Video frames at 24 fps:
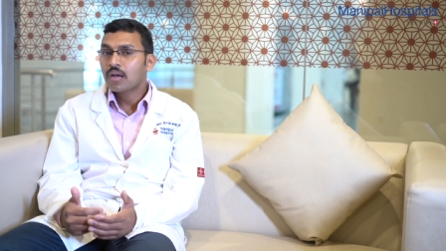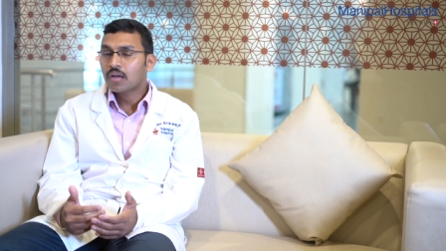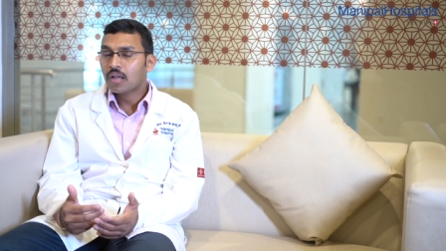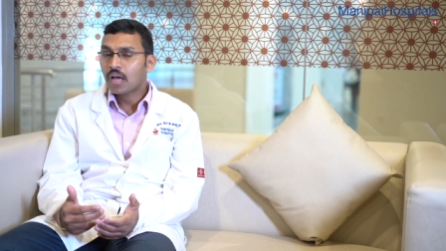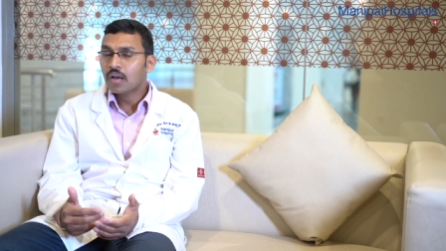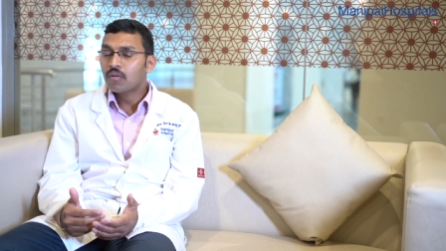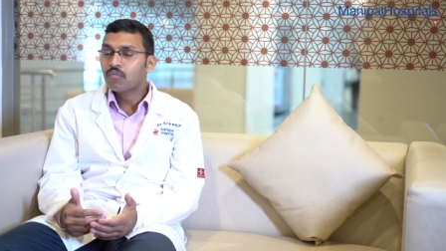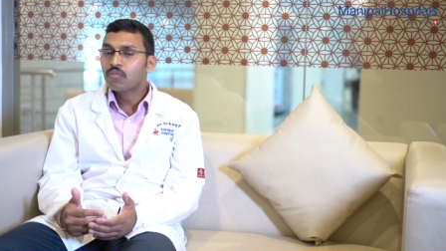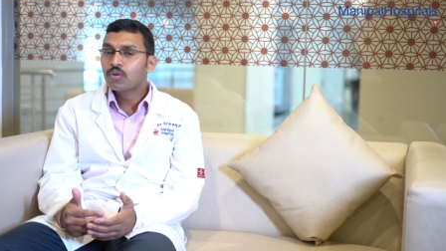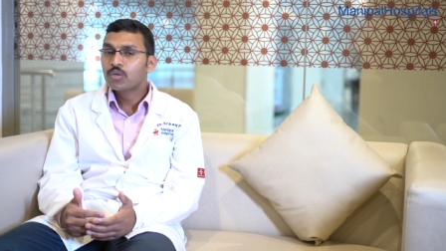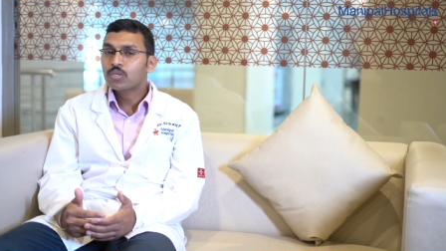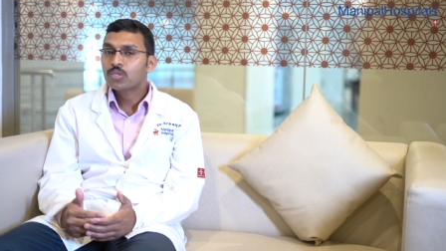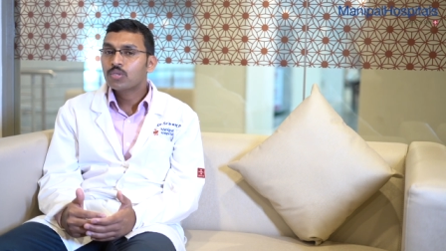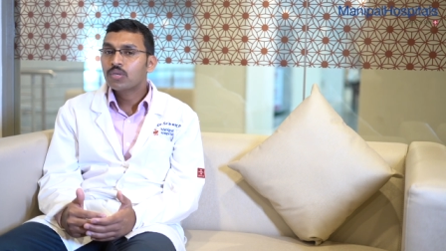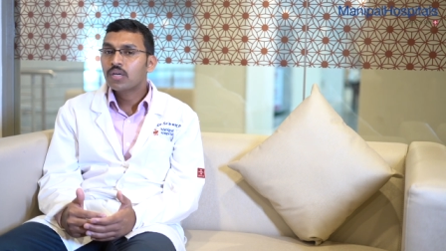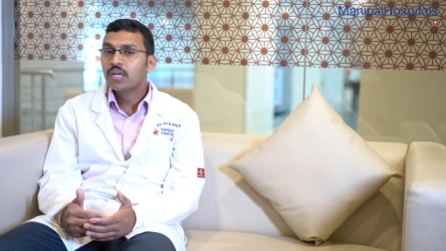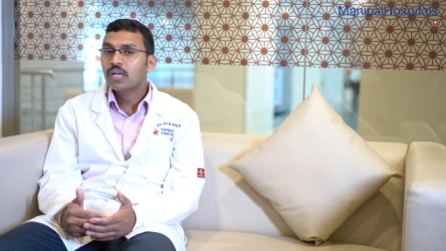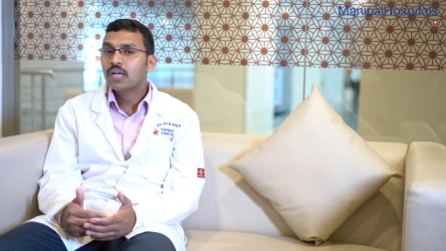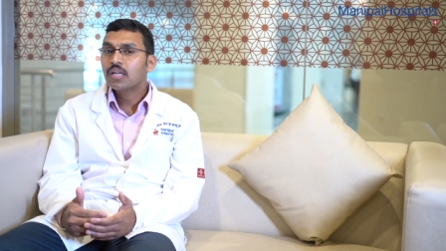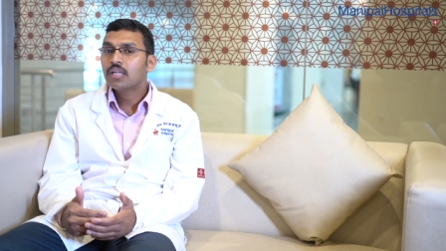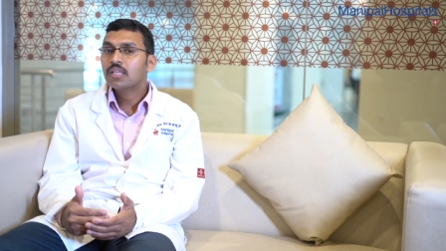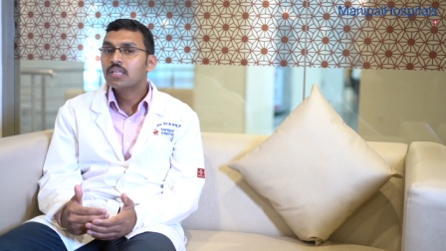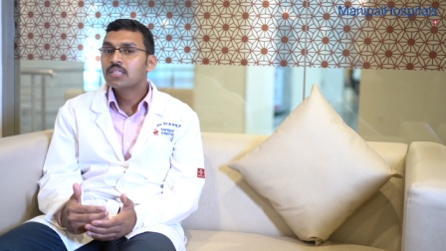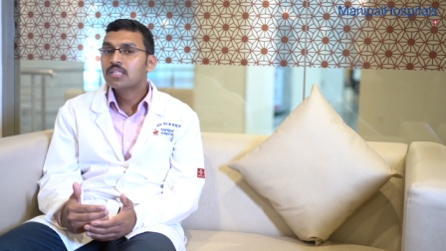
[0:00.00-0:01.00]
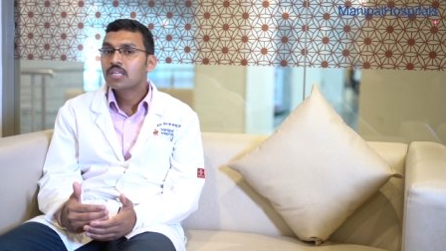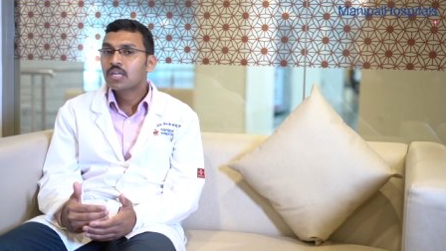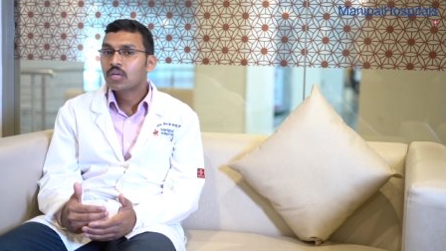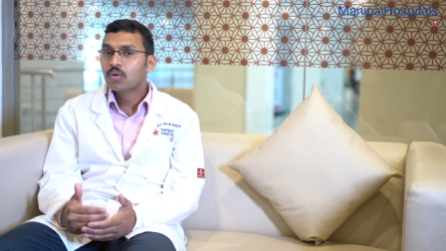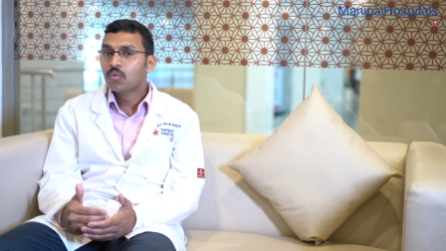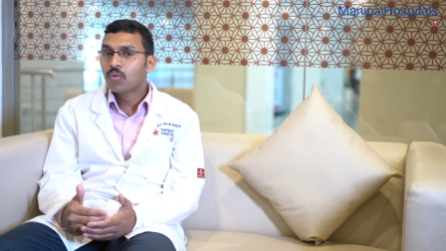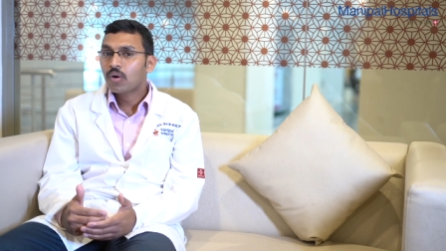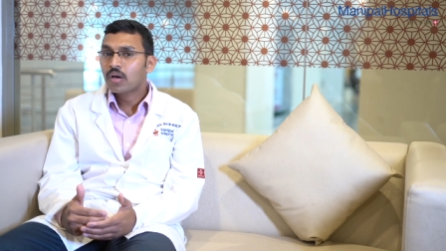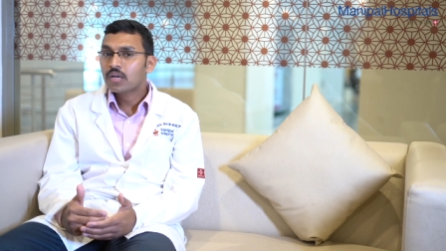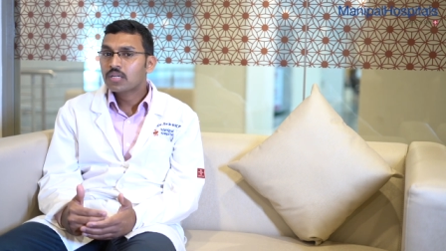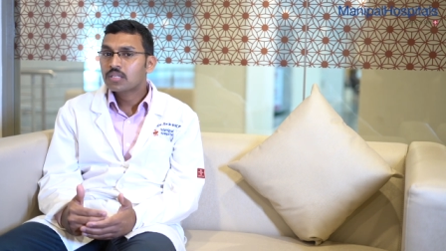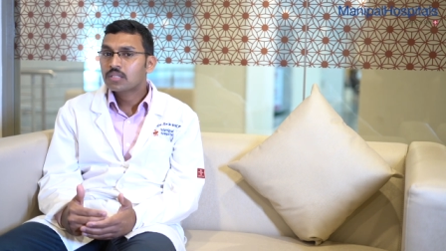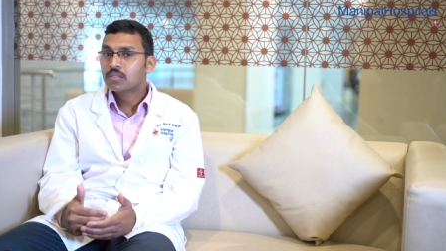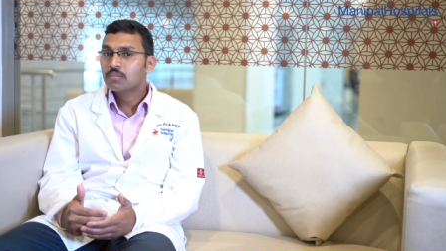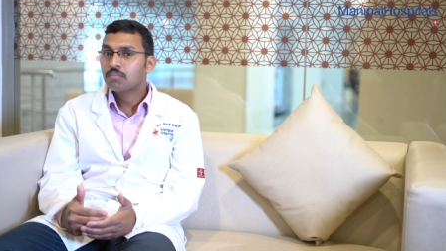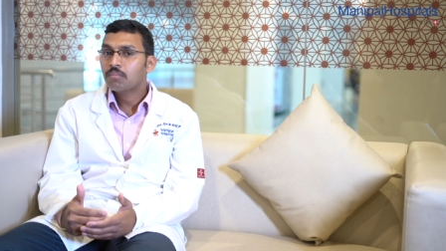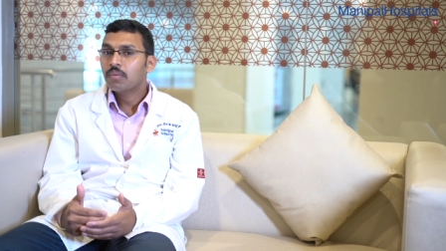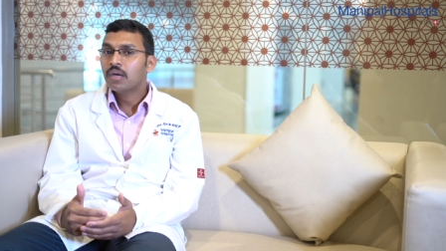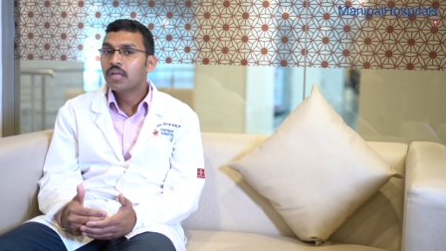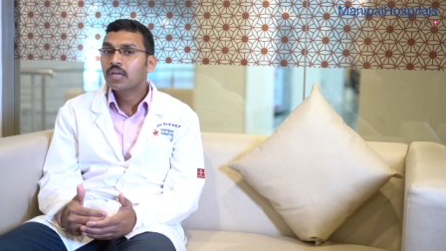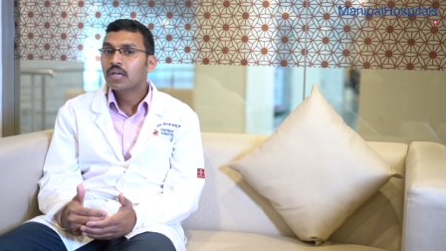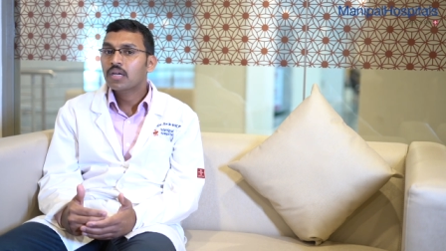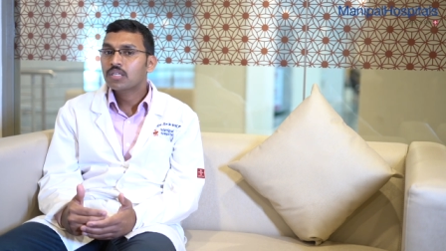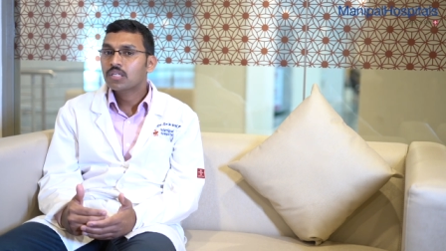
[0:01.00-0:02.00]
Unfortunately, this requires
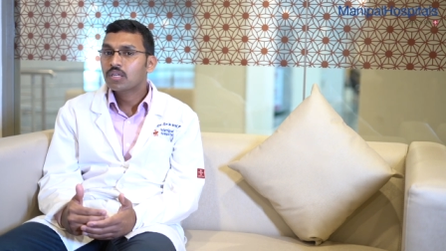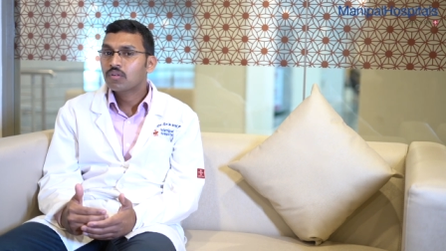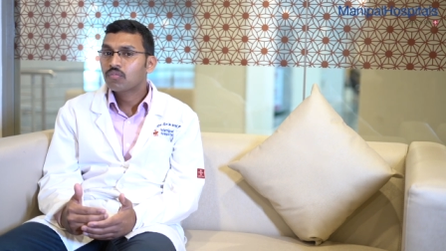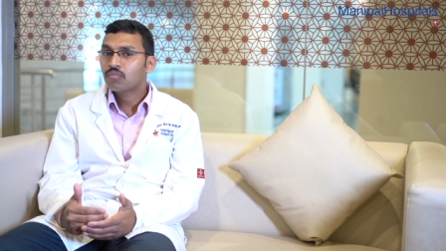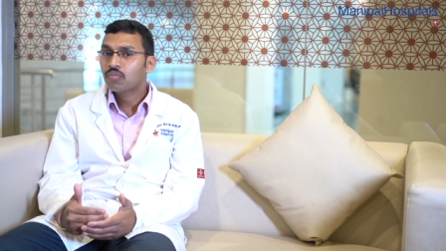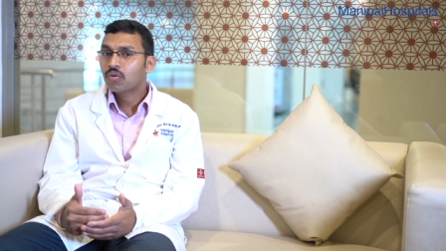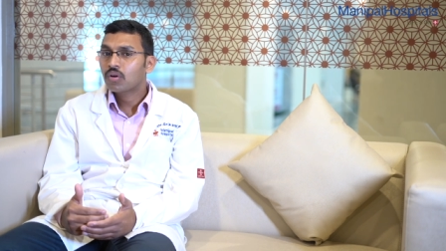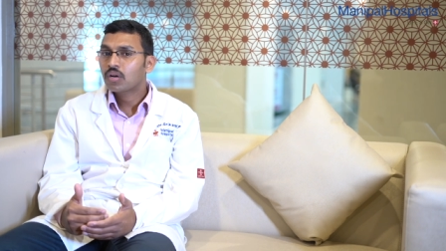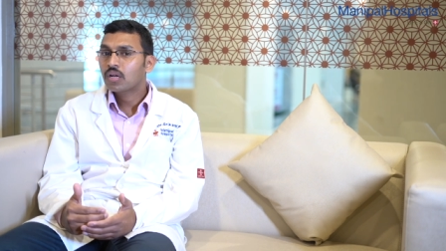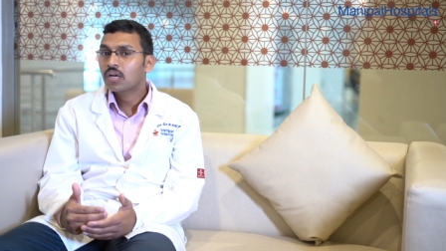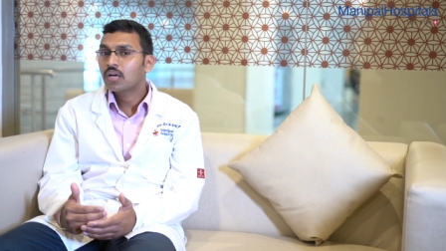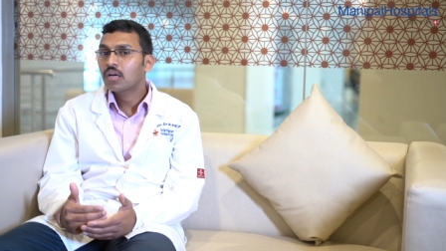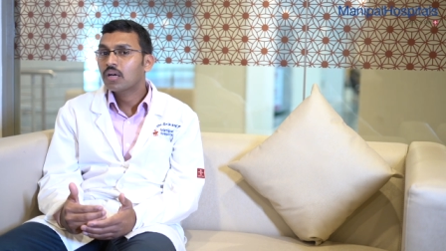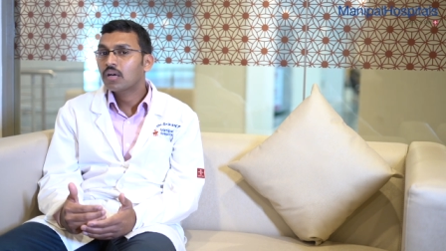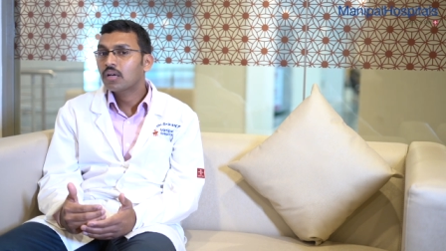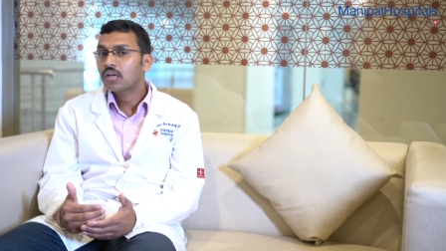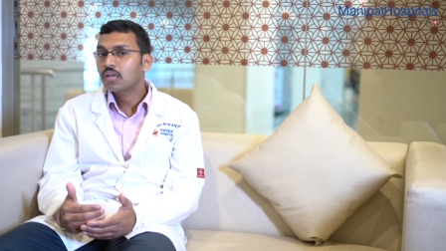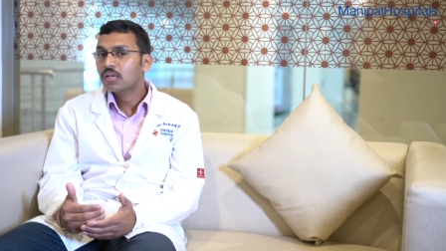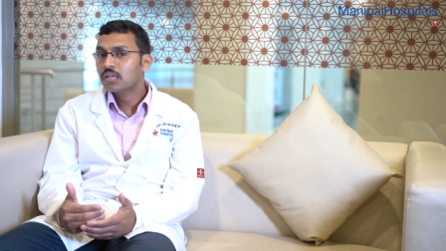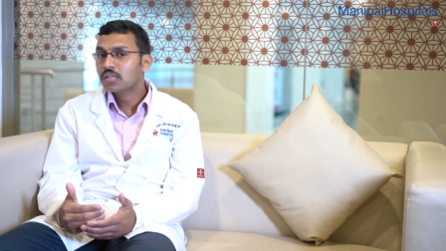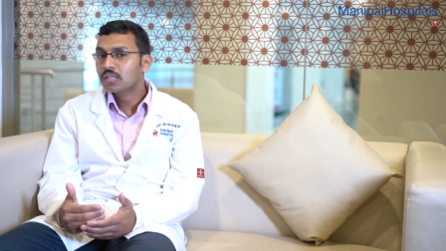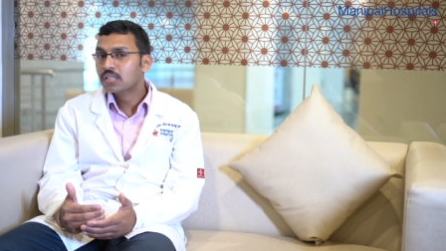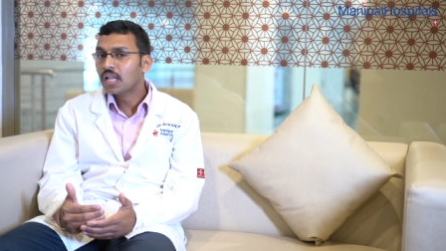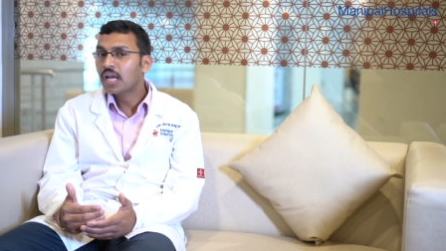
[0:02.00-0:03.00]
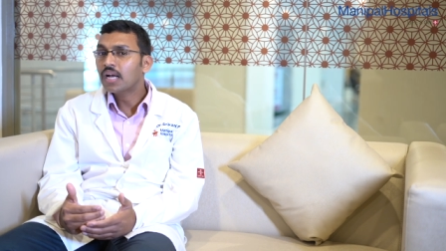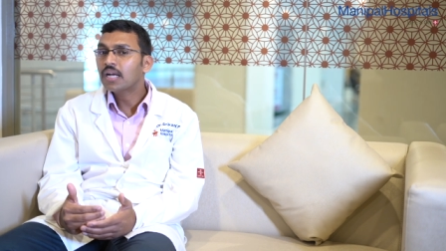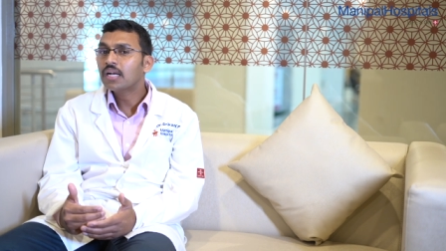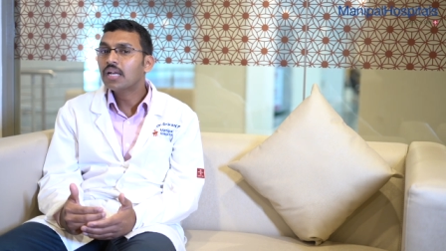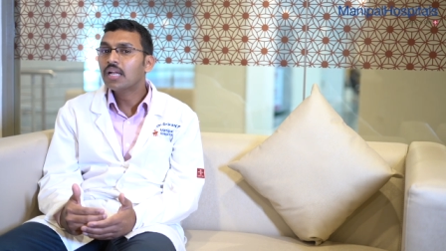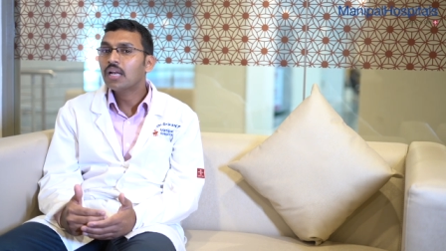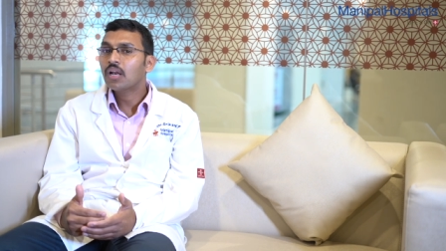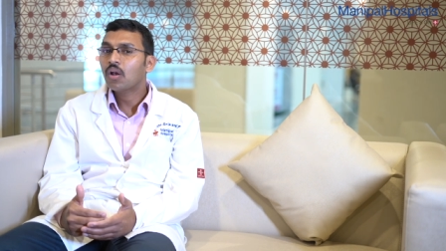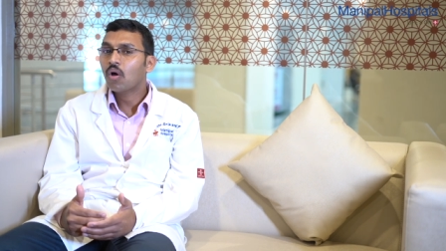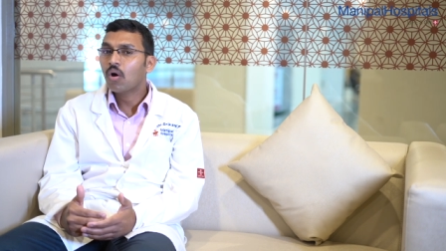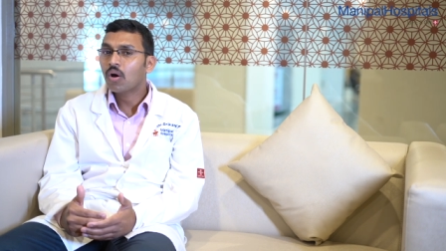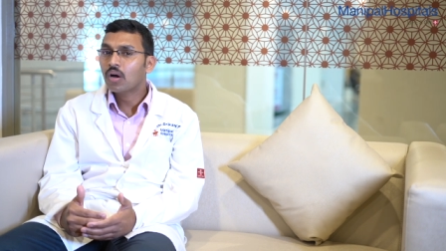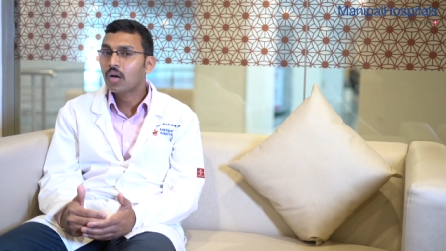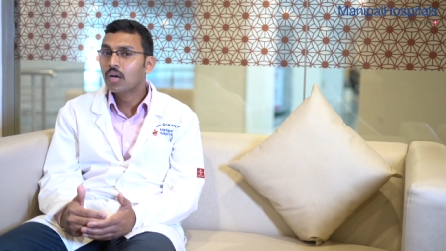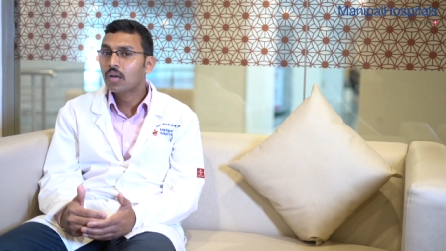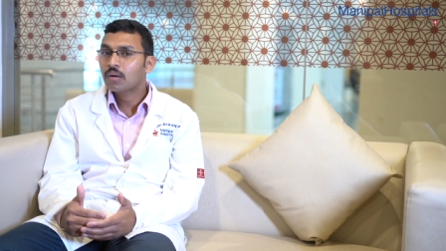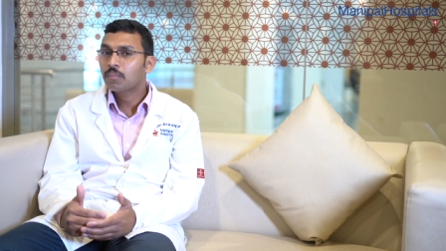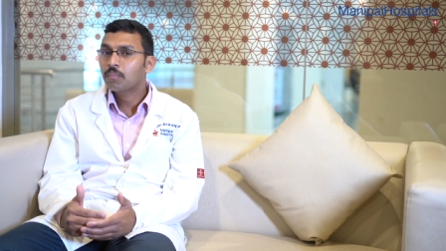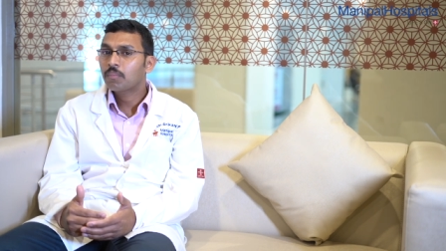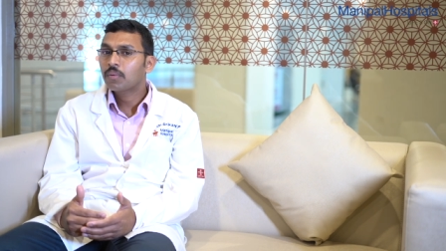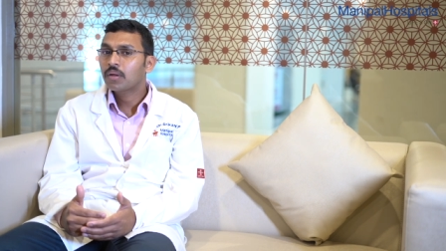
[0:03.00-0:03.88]
medication for a slightly longer